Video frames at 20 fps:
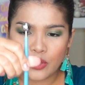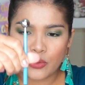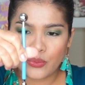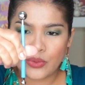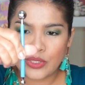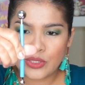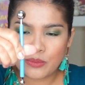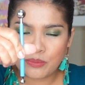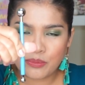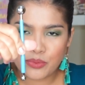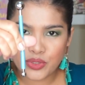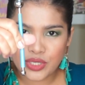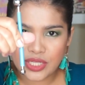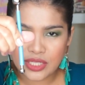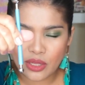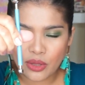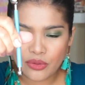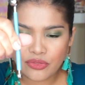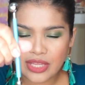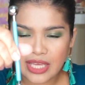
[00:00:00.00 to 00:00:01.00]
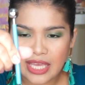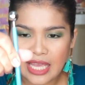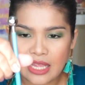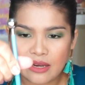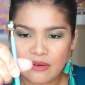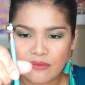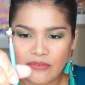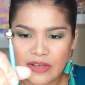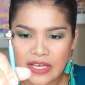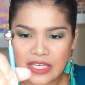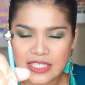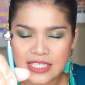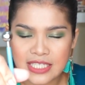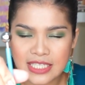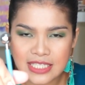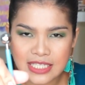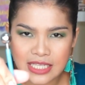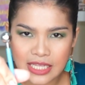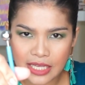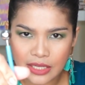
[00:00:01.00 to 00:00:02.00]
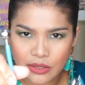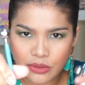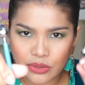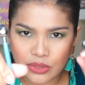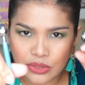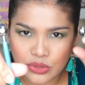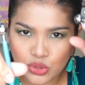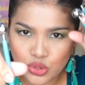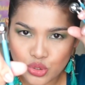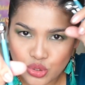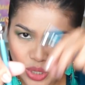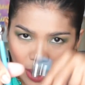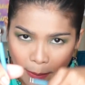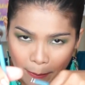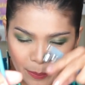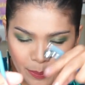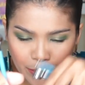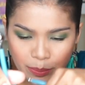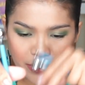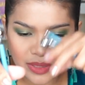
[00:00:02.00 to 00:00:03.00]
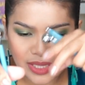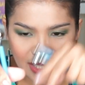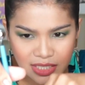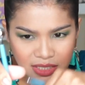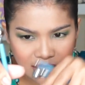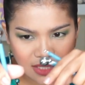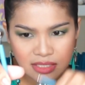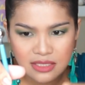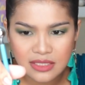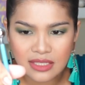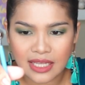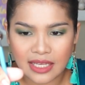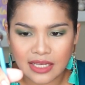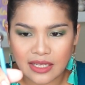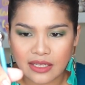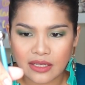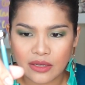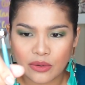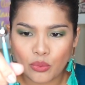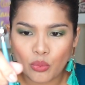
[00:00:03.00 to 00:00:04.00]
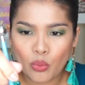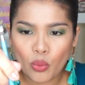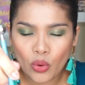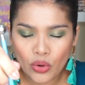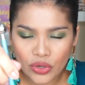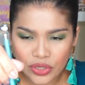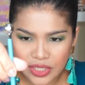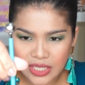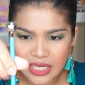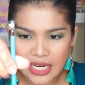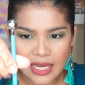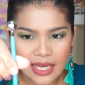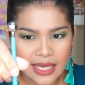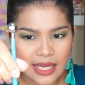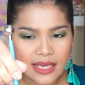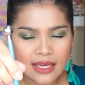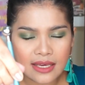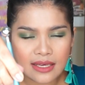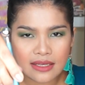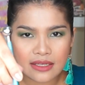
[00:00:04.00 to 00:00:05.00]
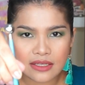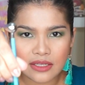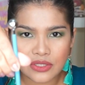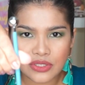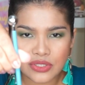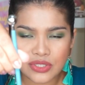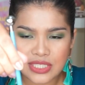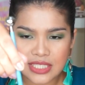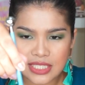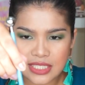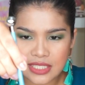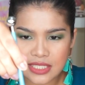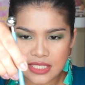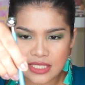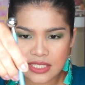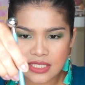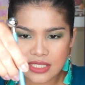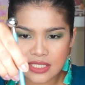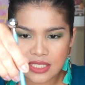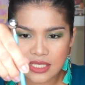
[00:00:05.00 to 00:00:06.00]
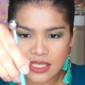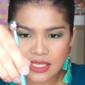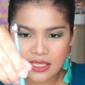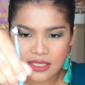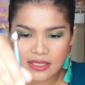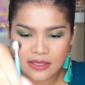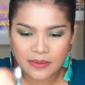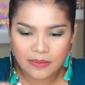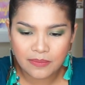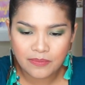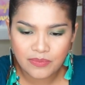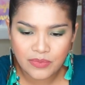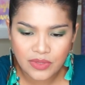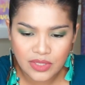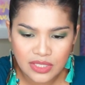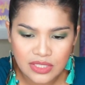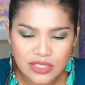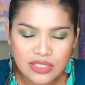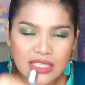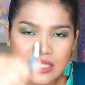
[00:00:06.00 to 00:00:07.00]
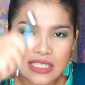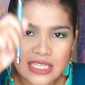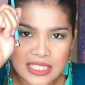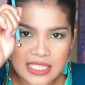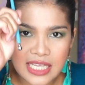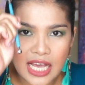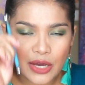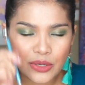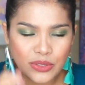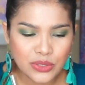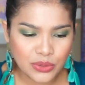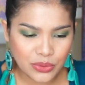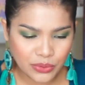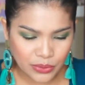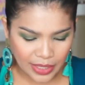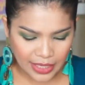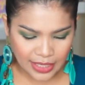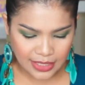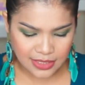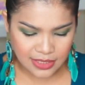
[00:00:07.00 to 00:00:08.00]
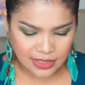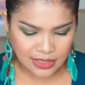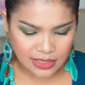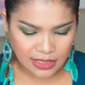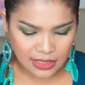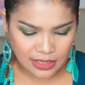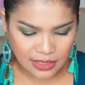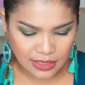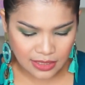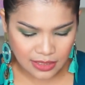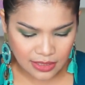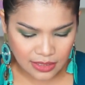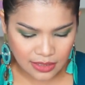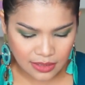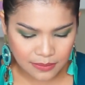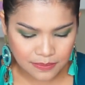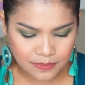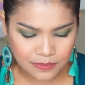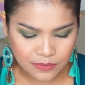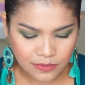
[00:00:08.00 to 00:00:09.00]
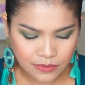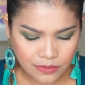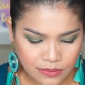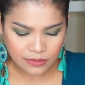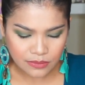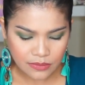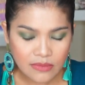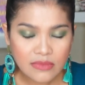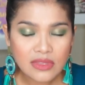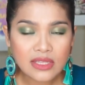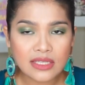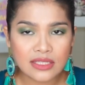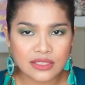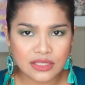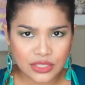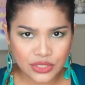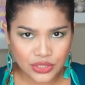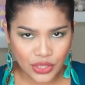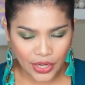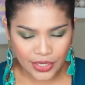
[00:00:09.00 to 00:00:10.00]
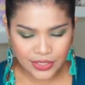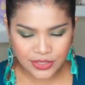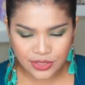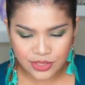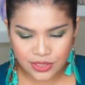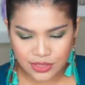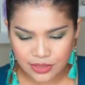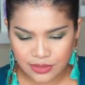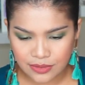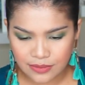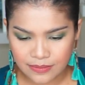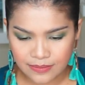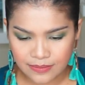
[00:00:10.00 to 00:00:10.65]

when you put it on the canvas, it's like on a droplets, like water-like consistency. That's how you create the dots.